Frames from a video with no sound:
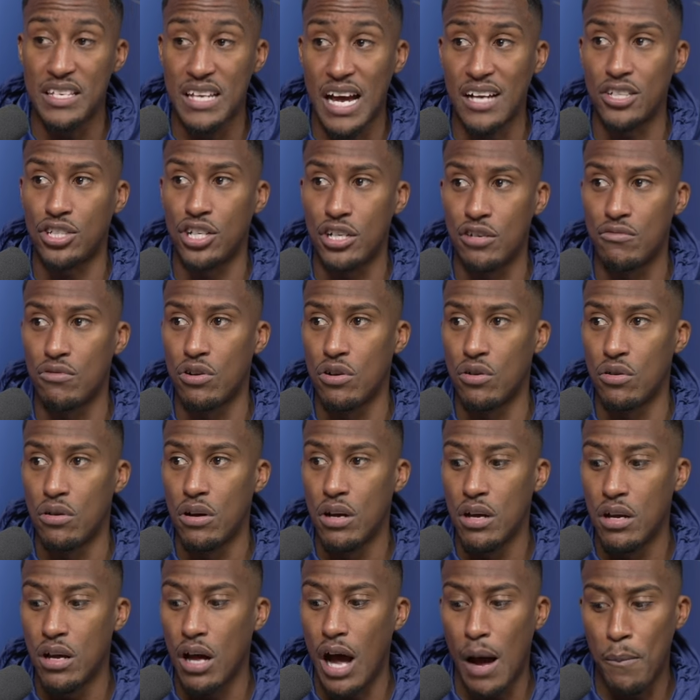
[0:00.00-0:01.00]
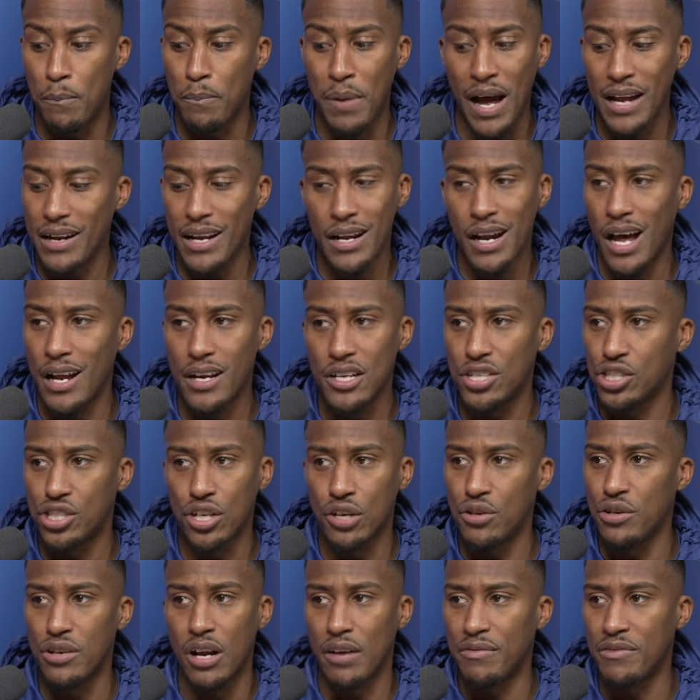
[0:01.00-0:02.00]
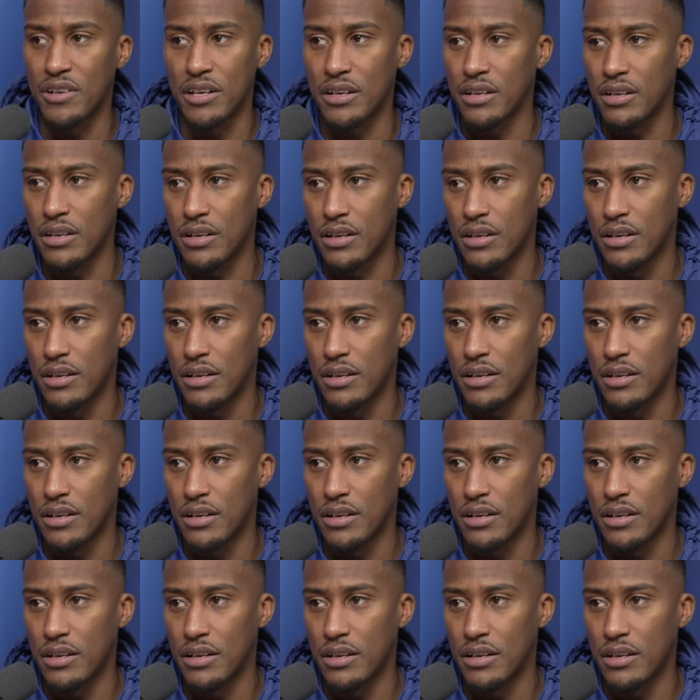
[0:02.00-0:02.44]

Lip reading: is actually real. Back then, I didn't show you nothing.